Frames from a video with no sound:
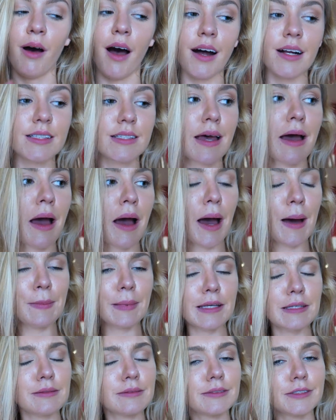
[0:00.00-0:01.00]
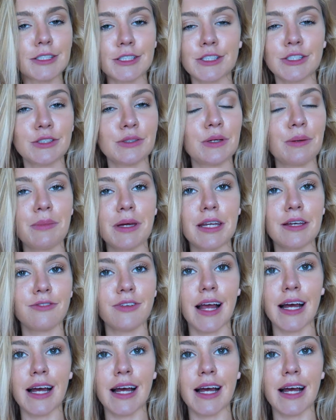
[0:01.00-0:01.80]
but I may as well just do a mini